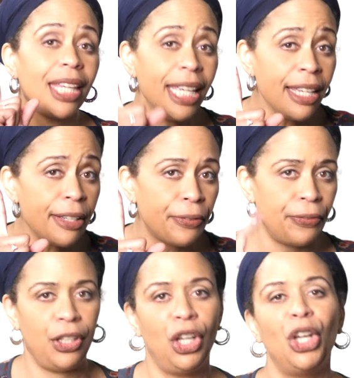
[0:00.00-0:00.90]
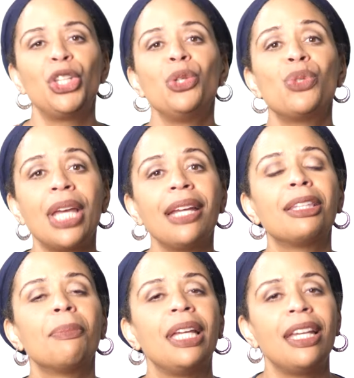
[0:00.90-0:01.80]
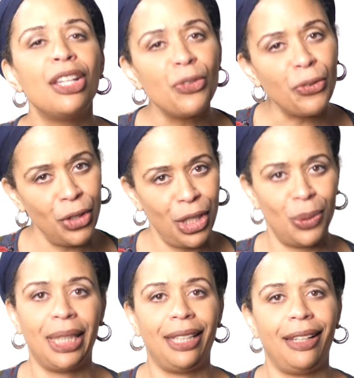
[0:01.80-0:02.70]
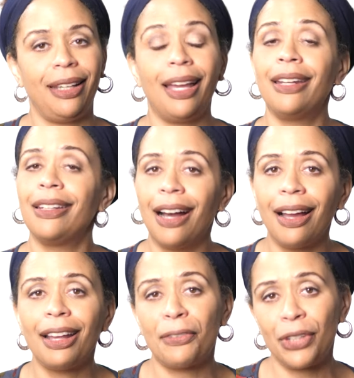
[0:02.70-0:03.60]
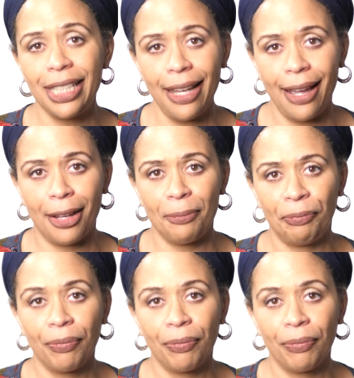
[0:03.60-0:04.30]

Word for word: if you take them infrequently and not every day.